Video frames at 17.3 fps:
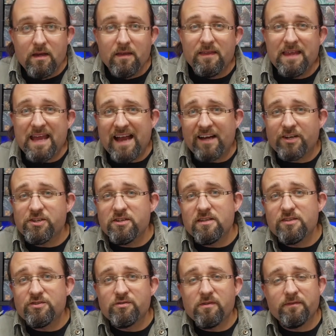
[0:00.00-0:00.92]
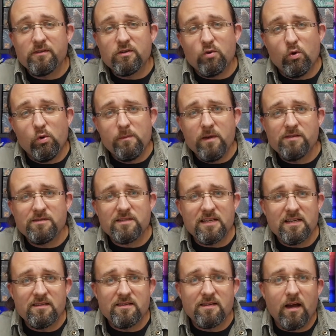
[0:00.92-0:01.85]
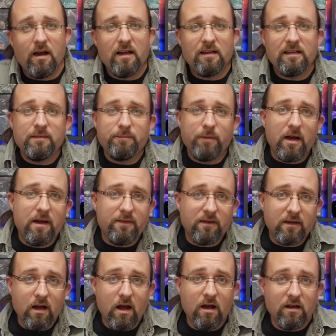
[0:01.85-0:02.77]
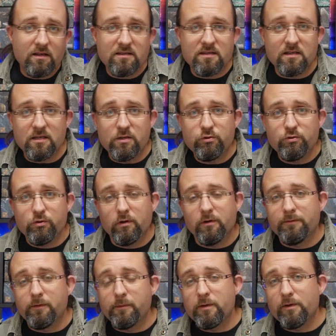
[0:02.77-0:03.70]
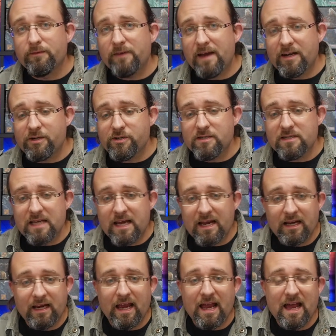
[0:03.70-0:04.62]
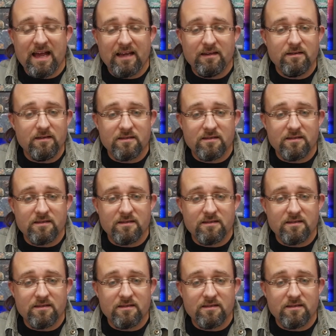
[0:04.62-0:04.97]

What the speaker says: The action is driven almost entirely by the cards that you draw from your faction deck and